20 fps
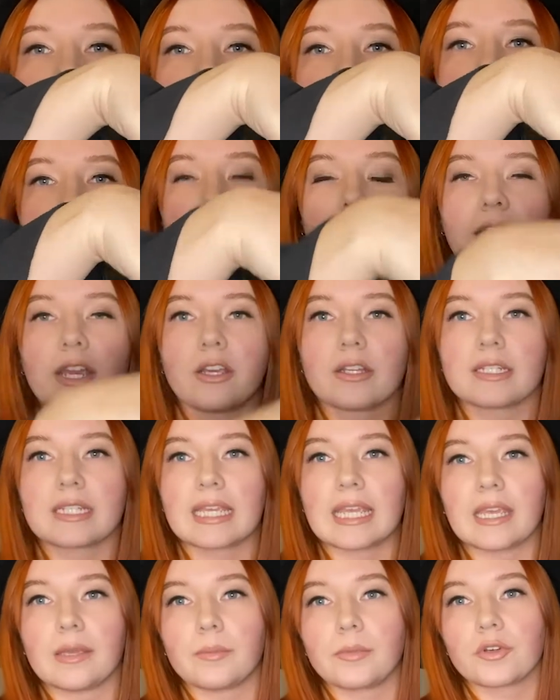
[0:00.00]
right here to
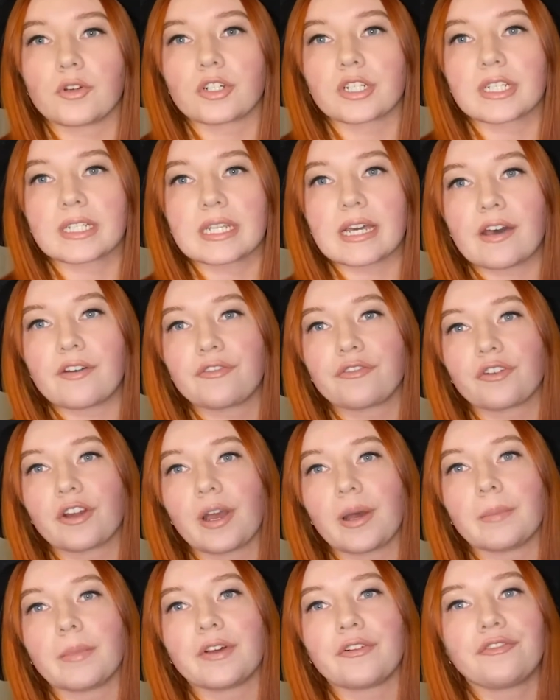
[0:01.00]
keep your stuff
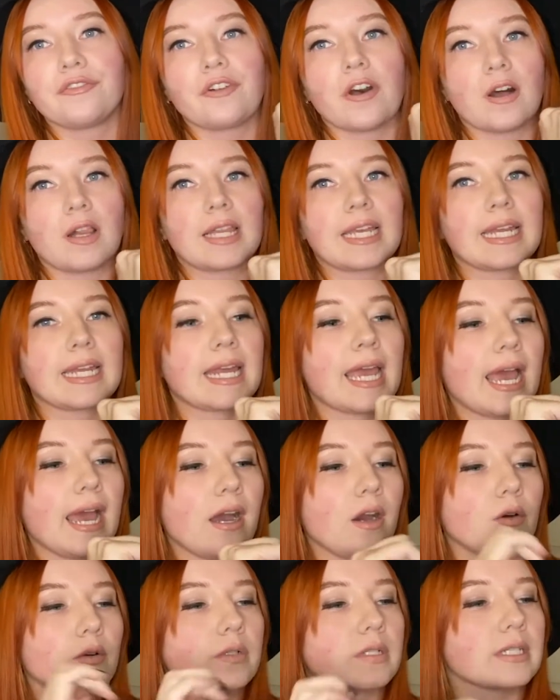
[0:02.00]
from falling
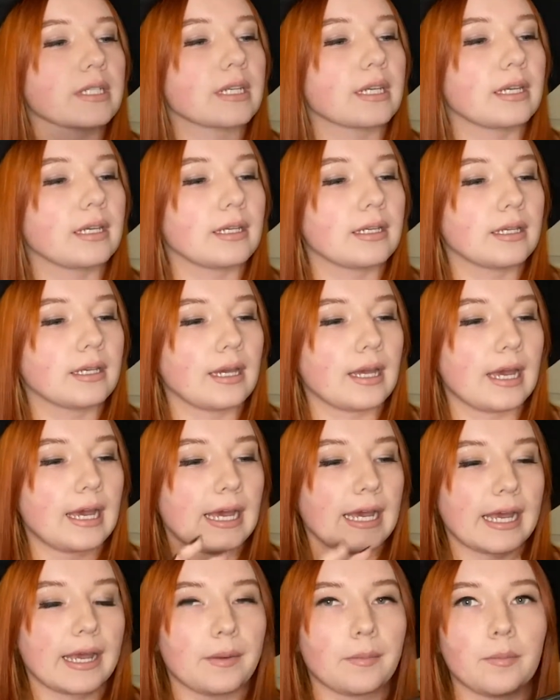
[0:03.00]
out.
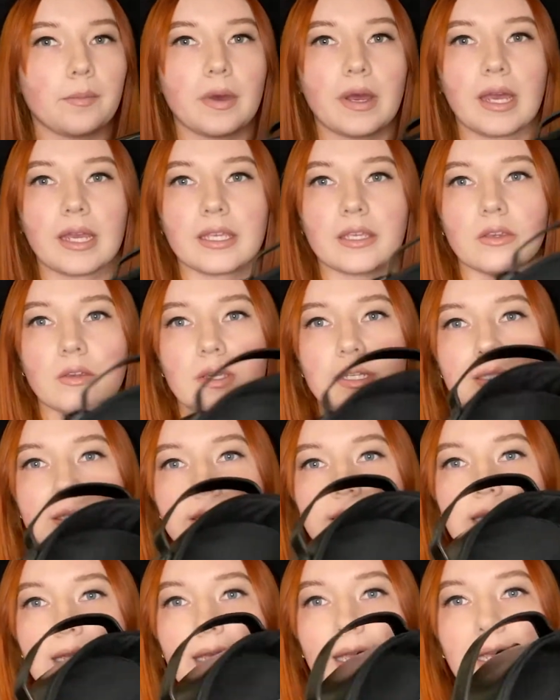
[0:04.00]
But you can
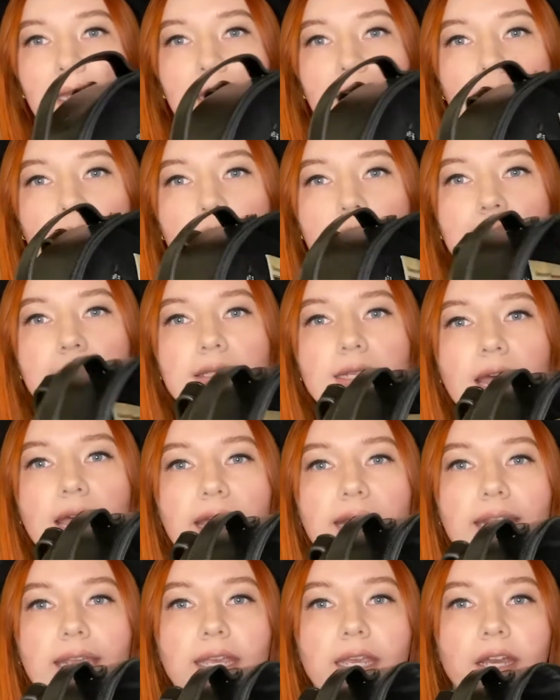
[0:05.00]
see
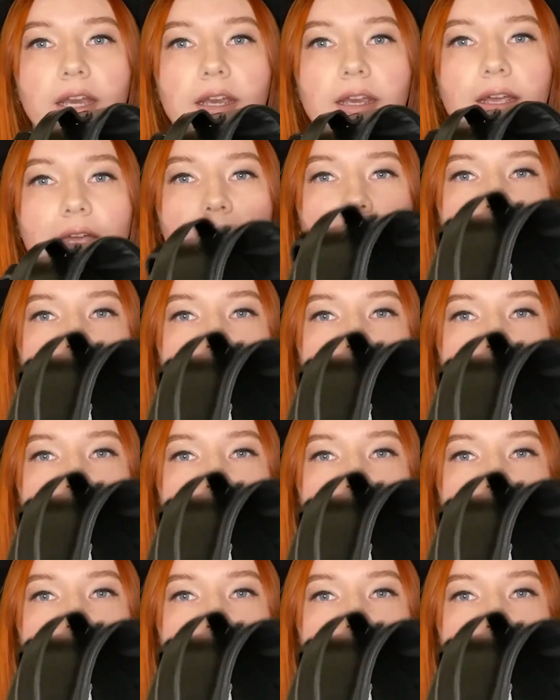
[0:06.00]
inside here,